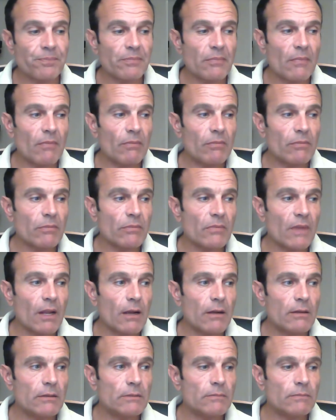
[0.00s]

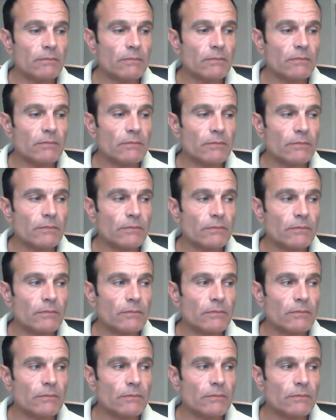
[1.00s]
(no one is talking)